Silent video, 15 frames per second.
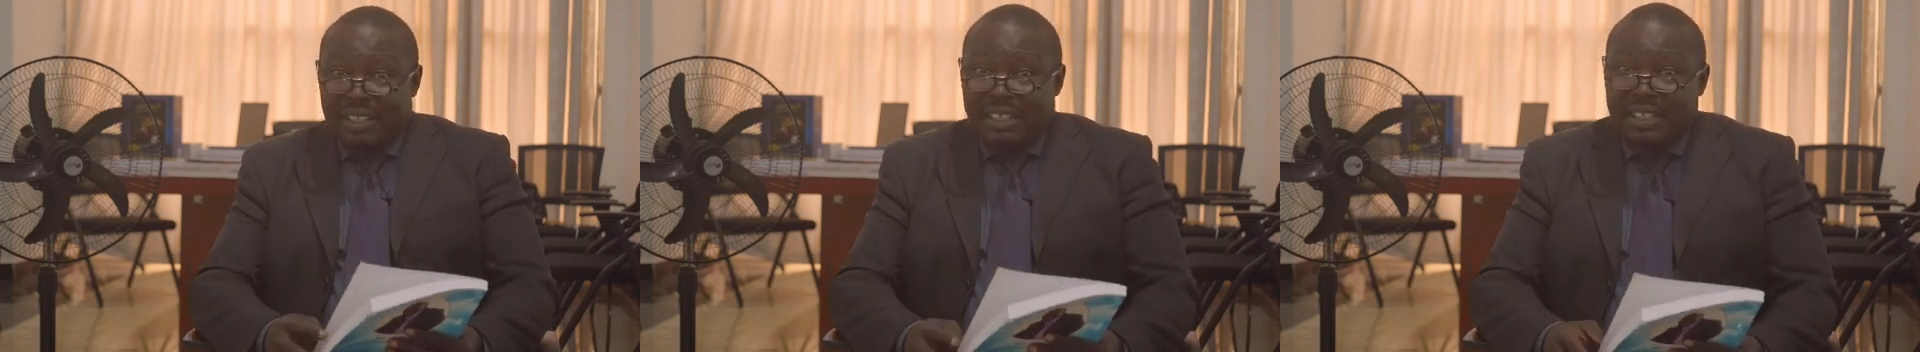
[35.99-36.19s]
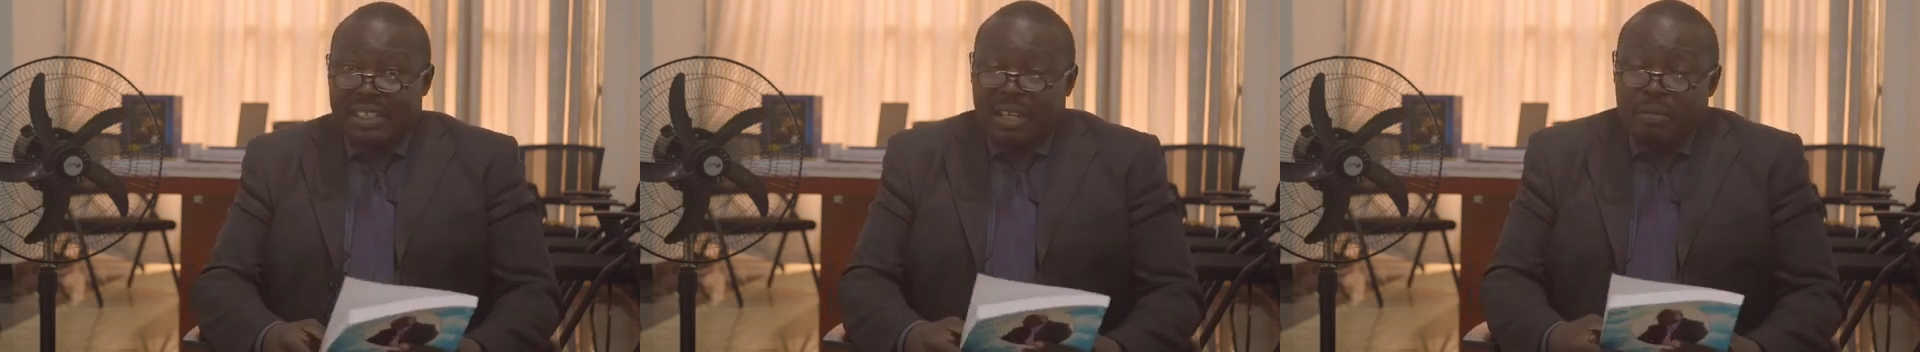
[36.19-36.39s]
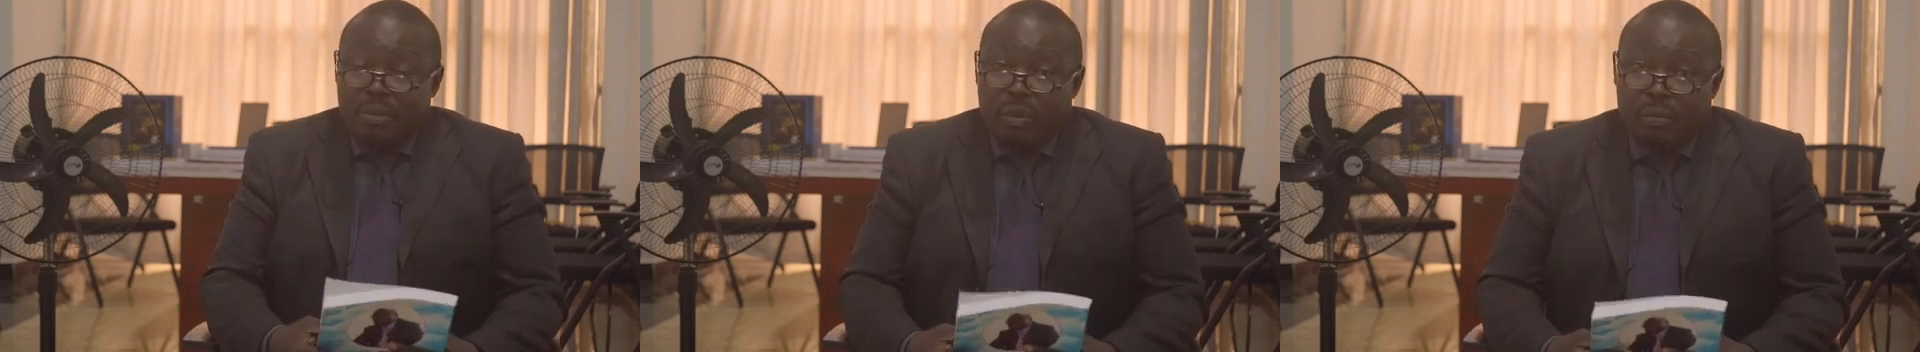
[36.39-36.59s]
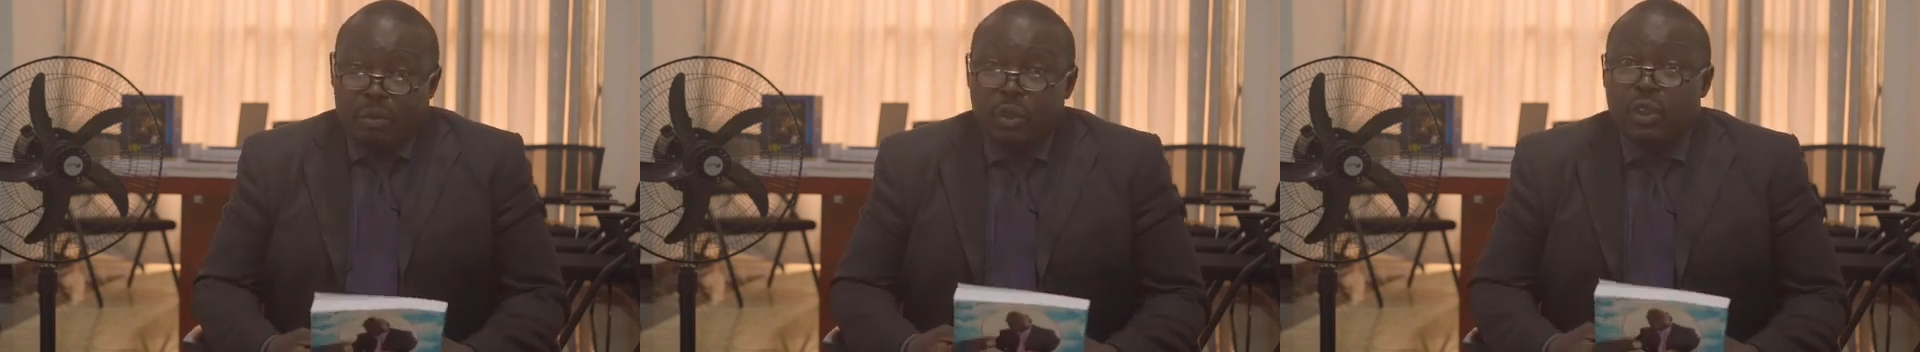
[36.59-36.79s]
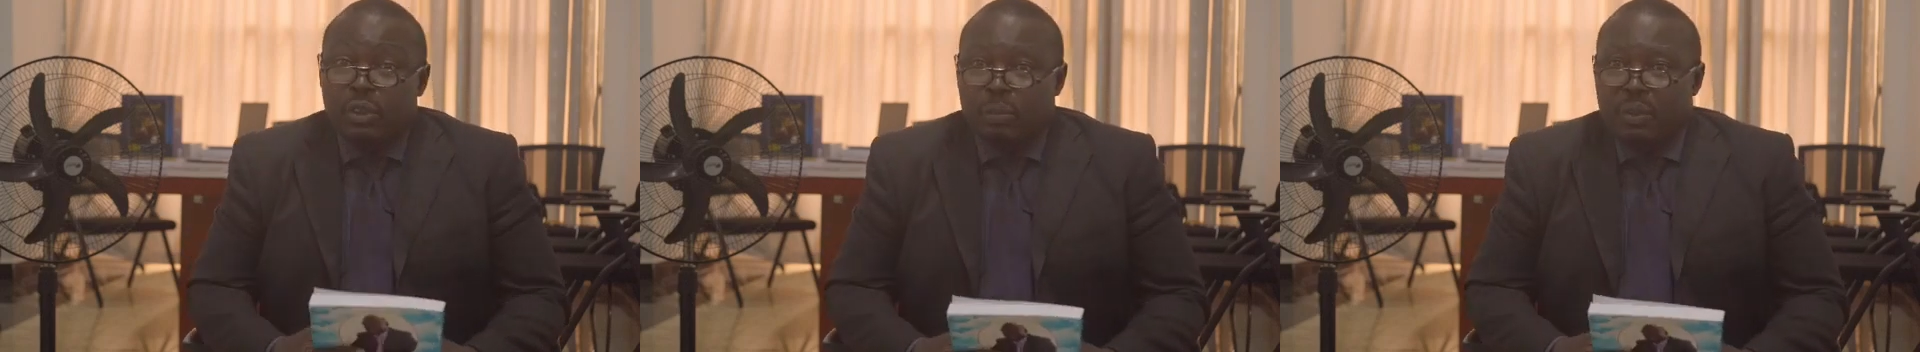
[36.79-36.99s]
in terms of
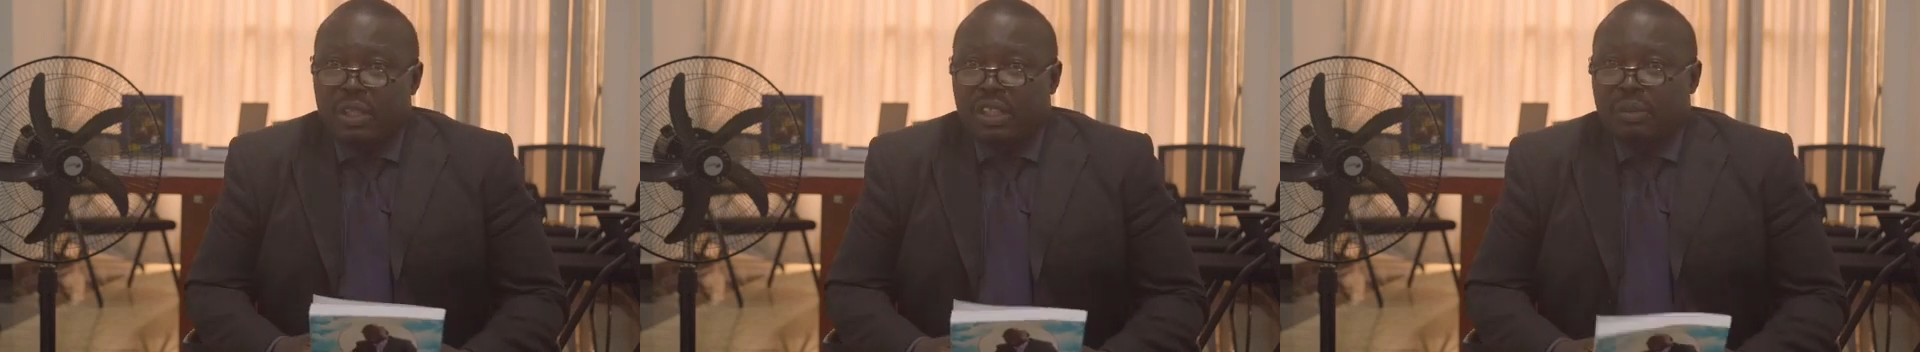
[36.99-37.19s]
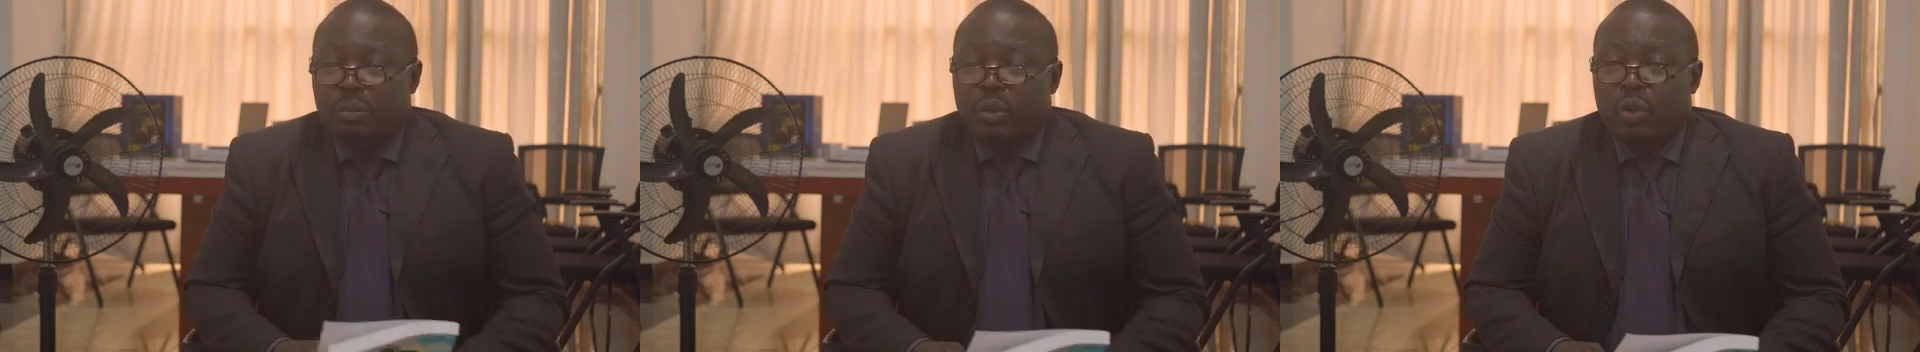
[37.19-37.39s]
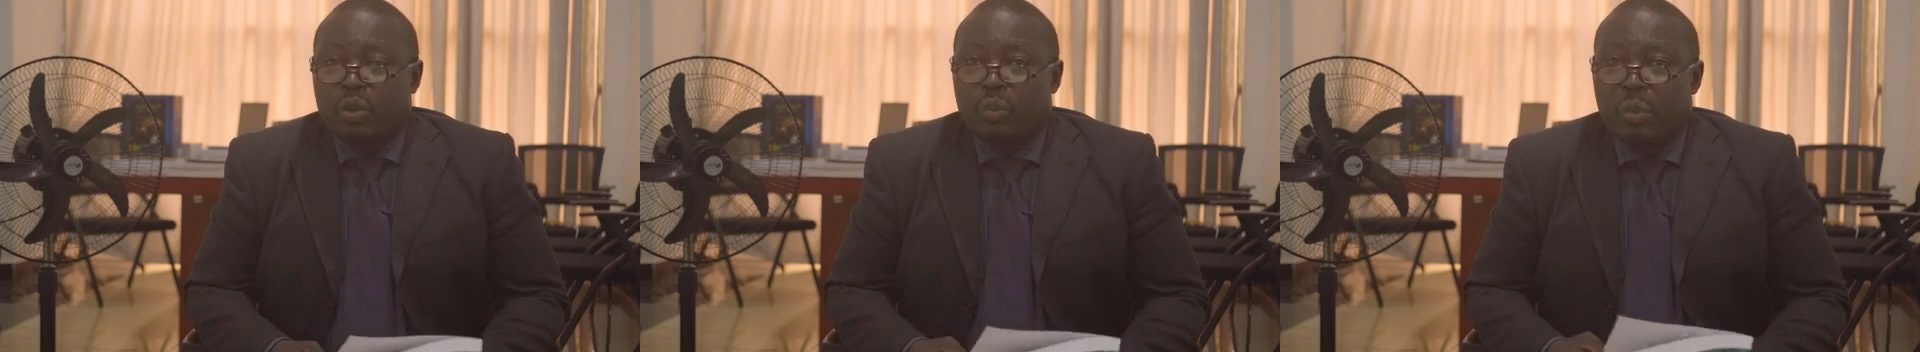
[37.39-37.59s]
jurisprudence, because